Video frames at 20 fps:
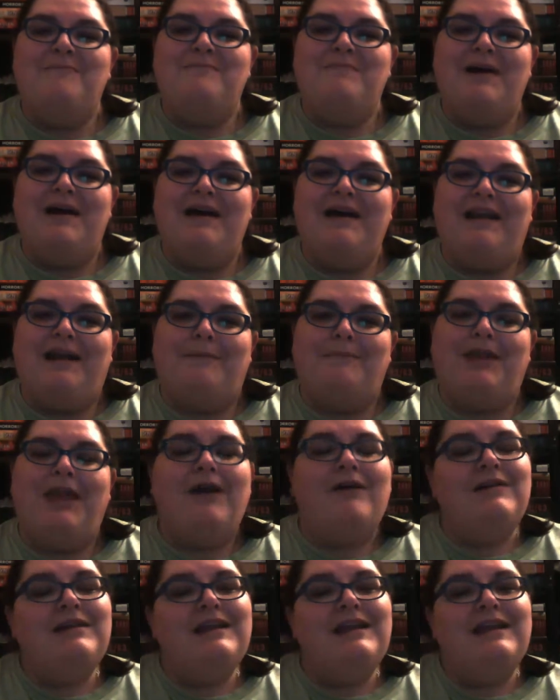but I'm
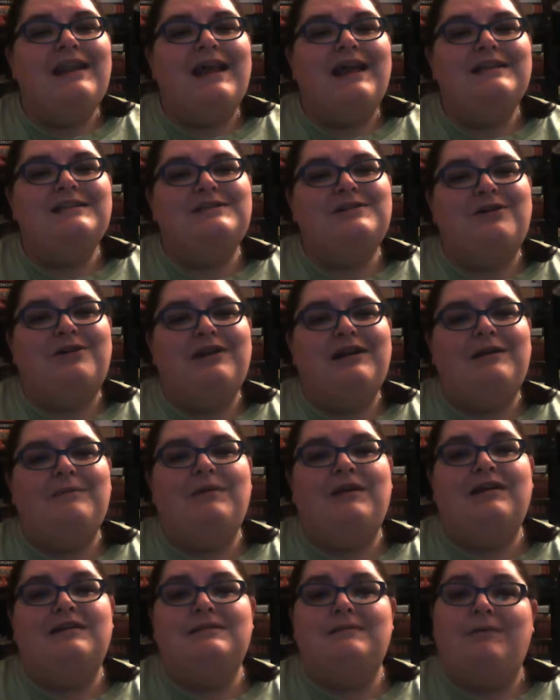counting it as starting
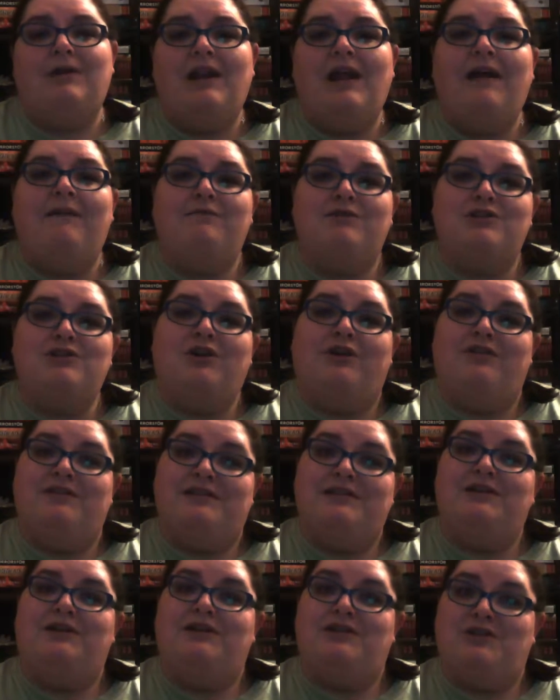because I'm gonna have to start the
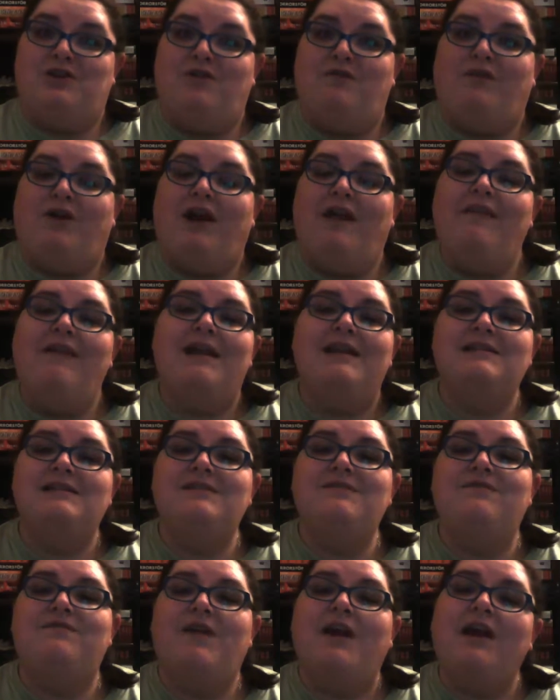series over, and that is
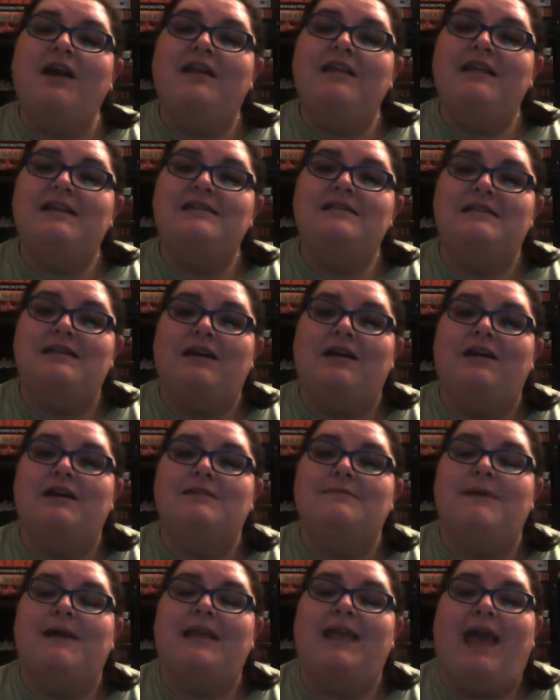the Fairyland
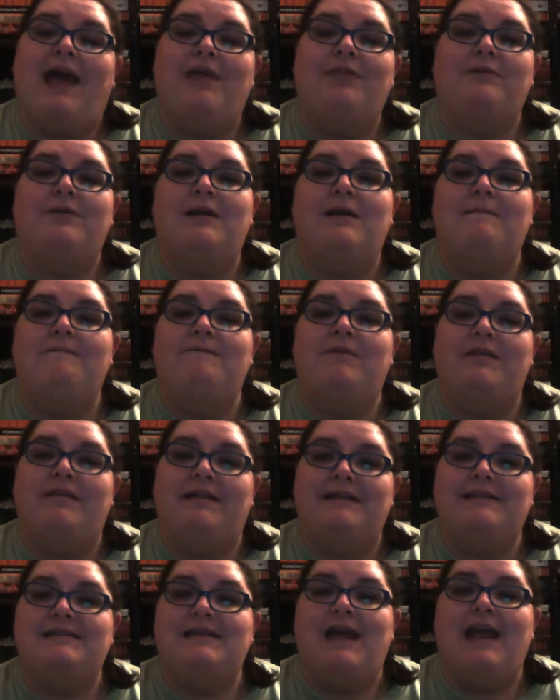series by Catherine M.
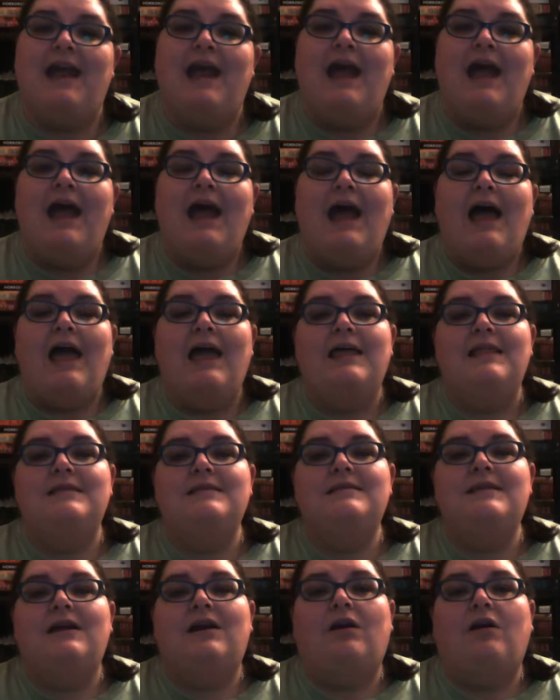Valente.
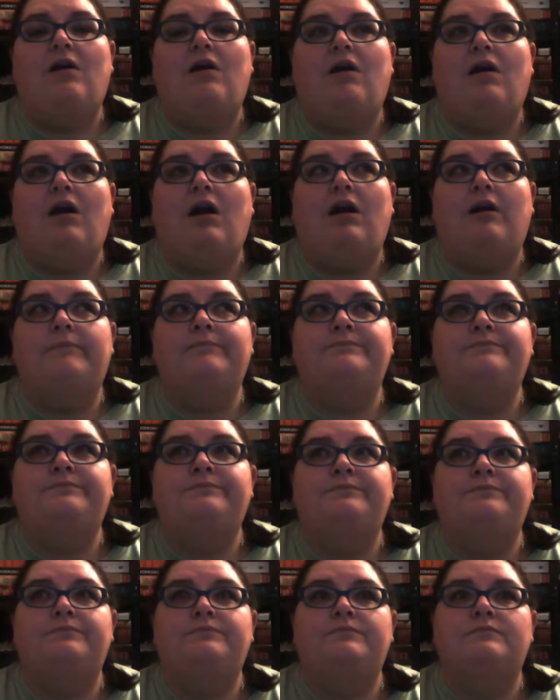And there are,
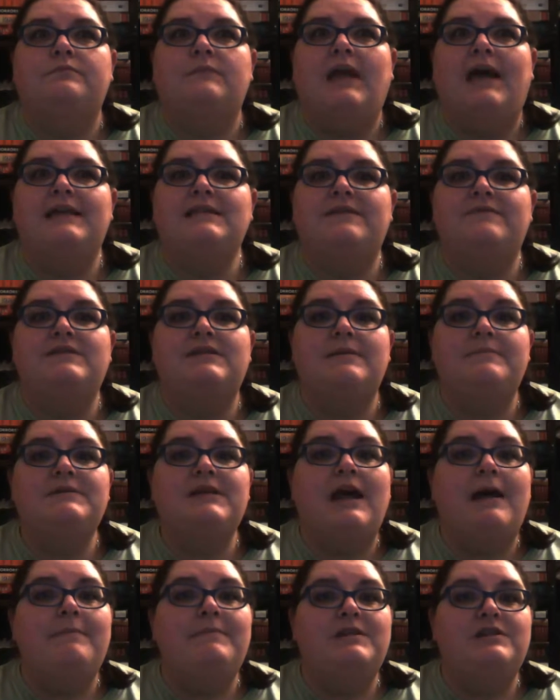as of
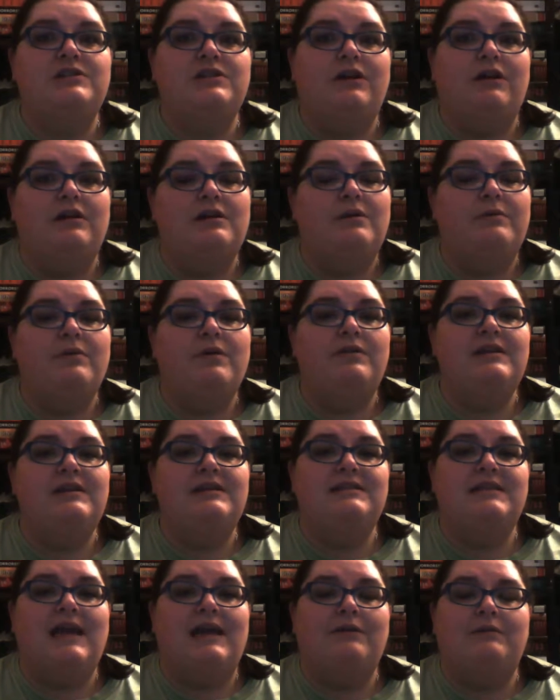sometime this year, I don't know the
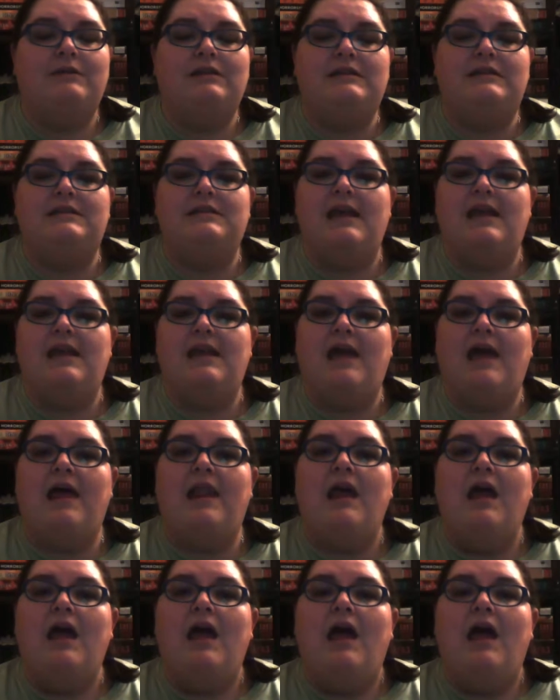exact release date yet,